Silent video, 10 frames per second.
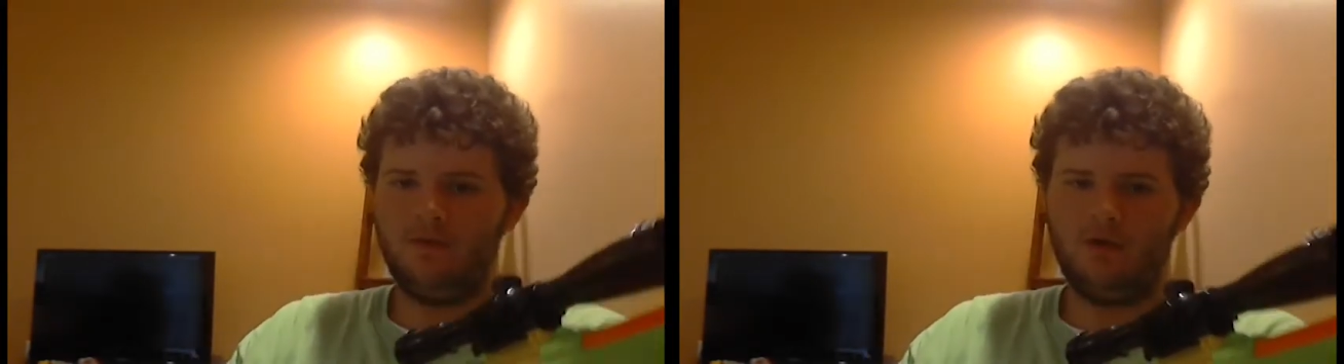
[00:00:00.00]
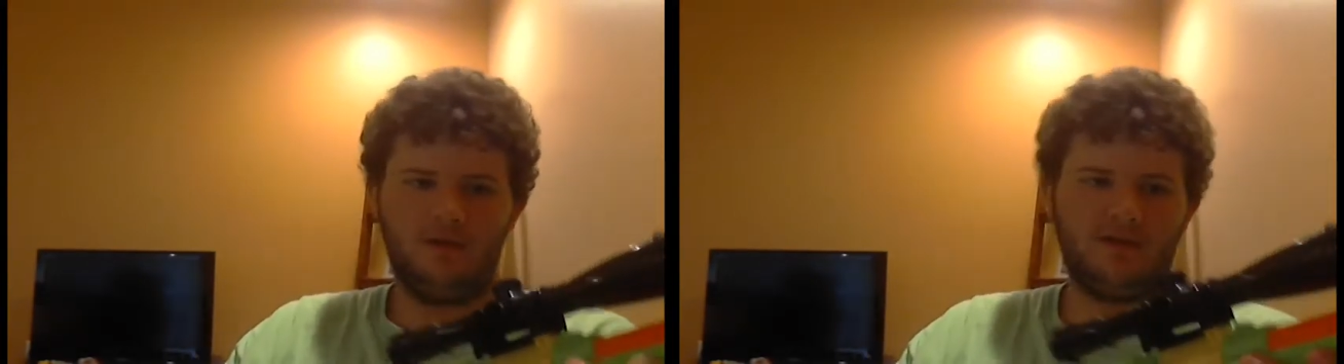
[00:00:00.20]

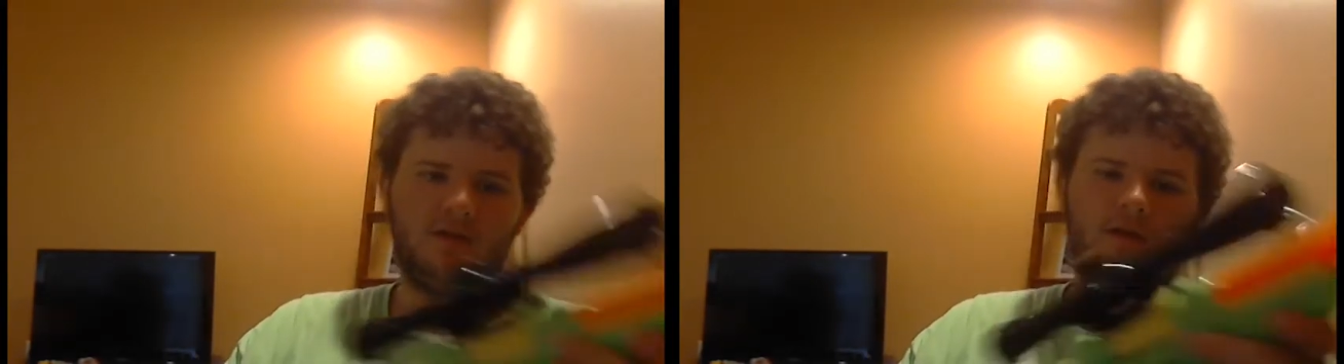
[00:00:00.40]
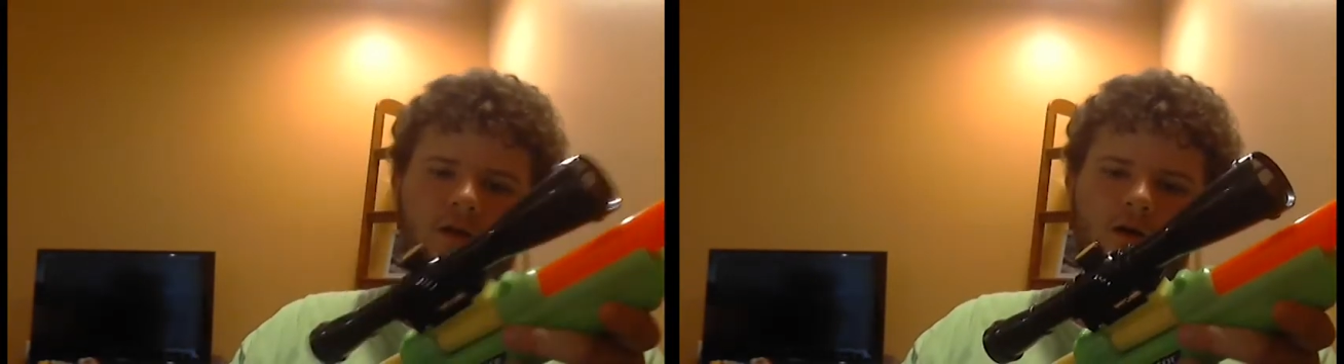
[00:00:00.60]
I'm not saying
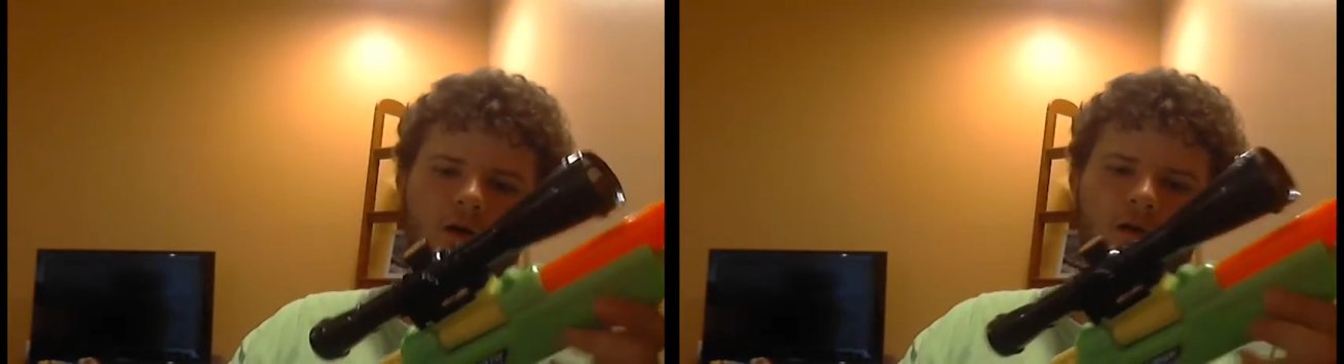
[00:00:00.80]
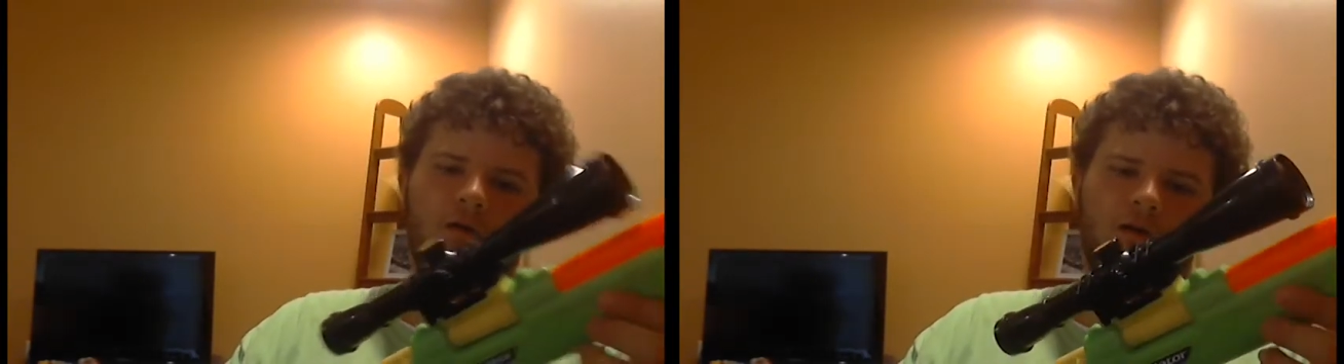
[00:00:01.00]
that
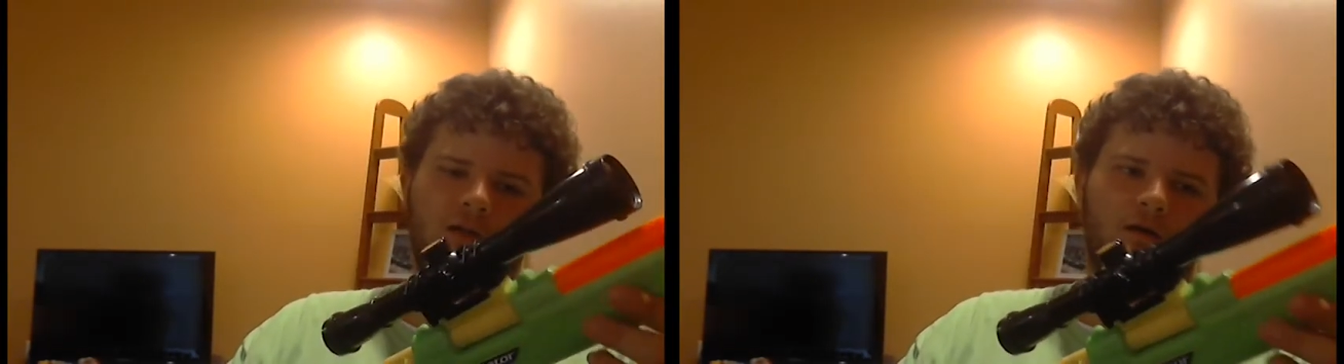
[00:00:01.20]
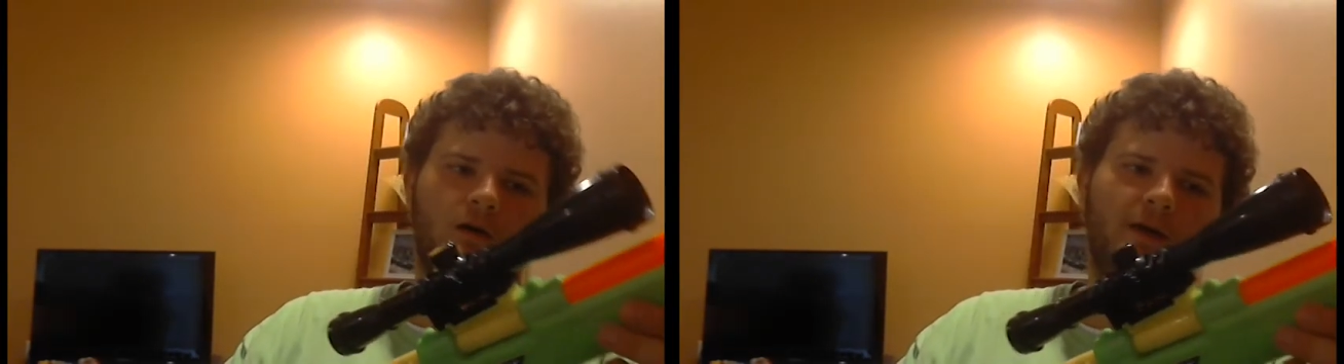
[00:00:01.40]
all like
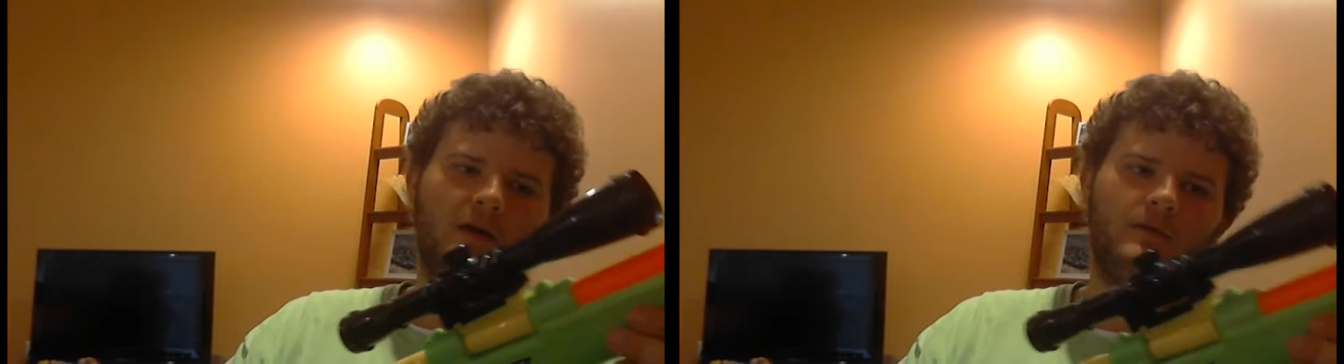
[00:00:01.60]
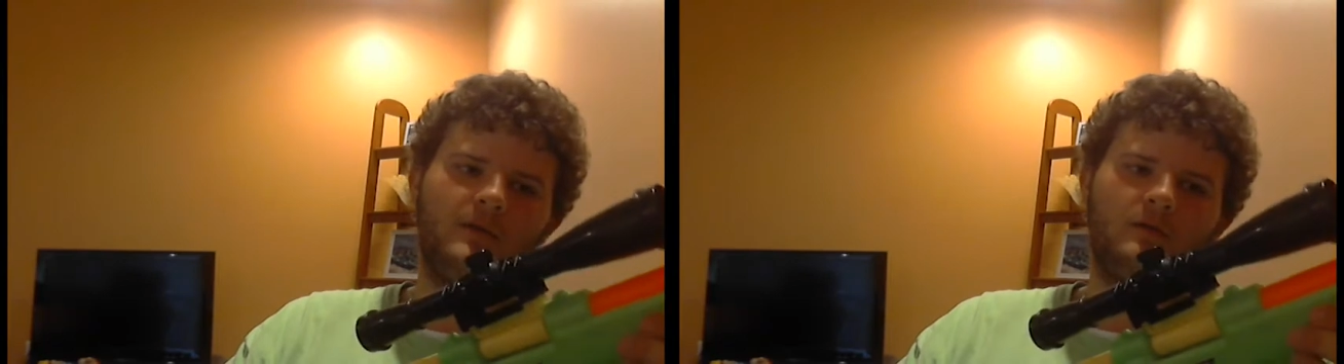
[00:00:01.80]
all
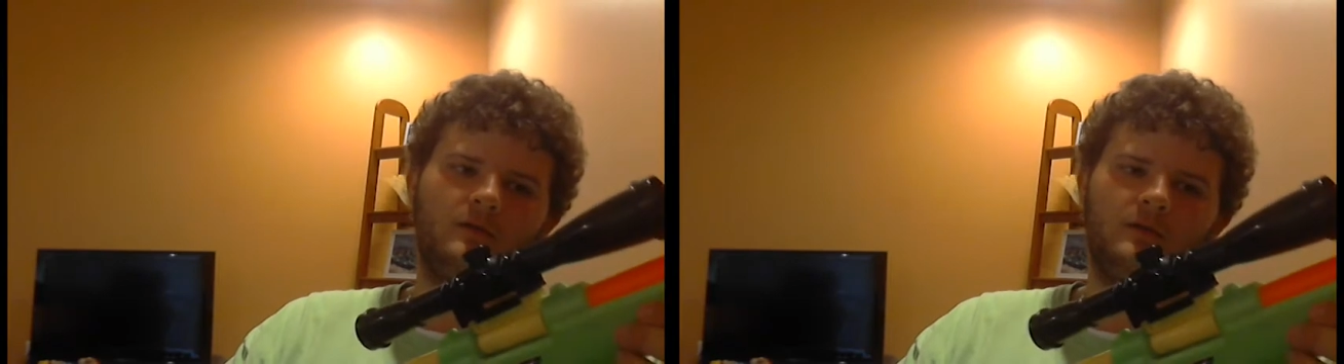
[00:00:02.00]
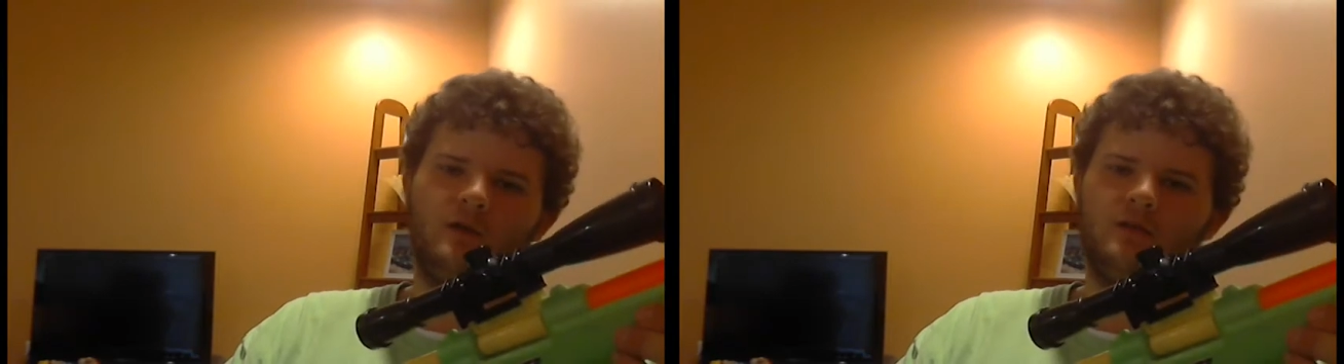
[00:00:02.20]
battery
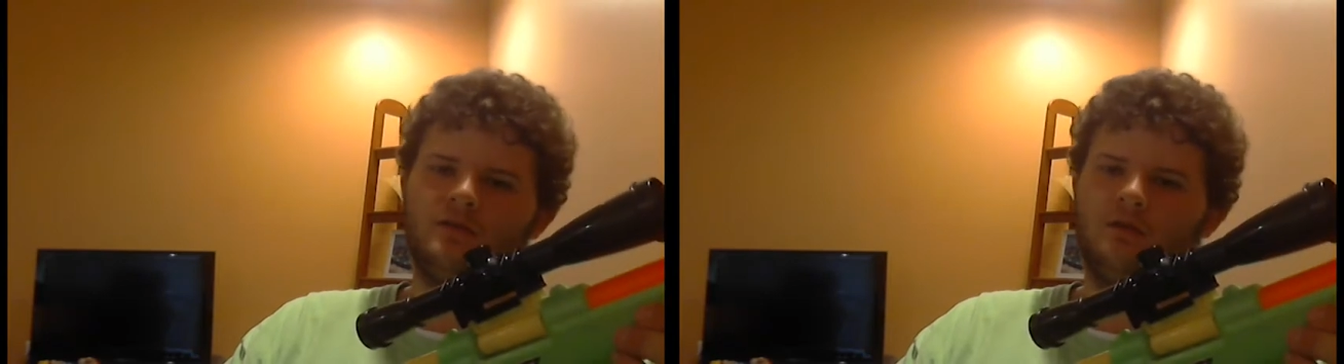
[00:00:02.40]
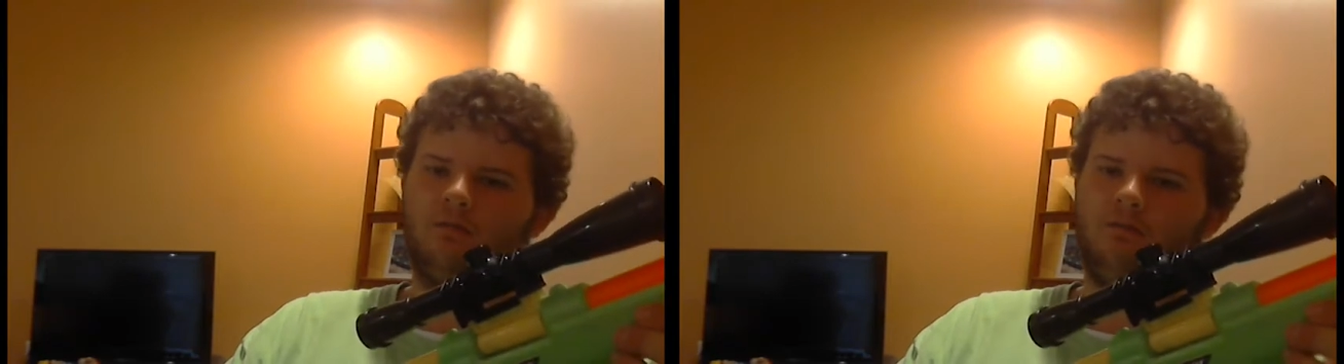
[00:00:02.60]
powered guns
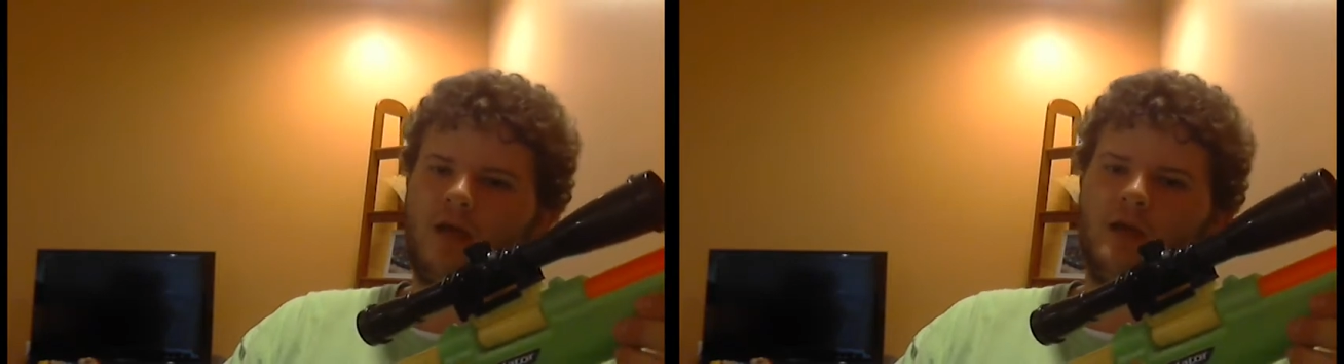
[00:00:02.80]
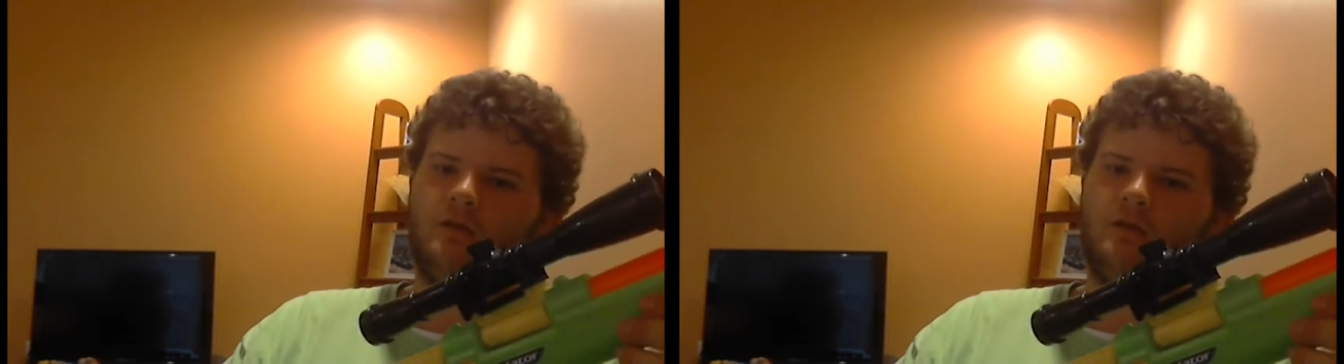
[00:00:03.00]
are bad.